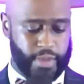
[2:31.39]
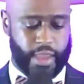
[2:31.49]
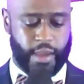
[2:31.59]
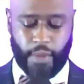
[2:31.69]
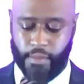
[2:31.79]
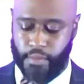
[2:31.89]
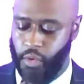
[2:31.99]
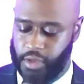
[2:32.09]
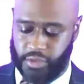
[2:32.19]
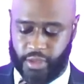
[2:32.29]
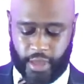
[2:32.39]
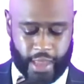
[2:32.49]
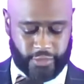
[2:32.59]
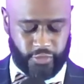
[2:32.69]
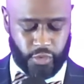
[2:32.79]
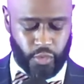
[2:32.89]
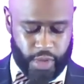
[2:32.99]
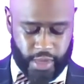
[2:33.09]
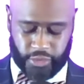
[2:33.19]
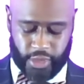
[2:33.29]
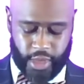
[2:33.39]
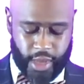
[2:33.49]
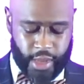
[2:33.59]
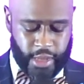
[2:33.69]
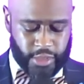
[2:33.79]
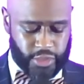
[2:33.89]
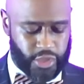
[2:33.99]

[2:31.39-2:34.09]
just me and my boys the last few weeks.